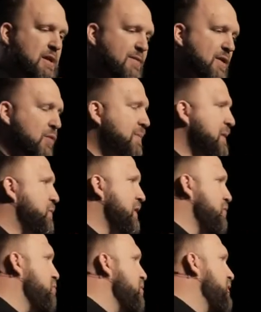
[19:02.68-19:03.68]
that when people
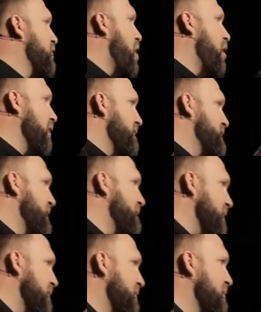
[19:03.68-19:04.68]
ignore the call of
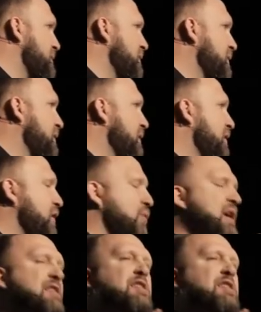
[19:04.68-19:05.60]
Jesus, the reason is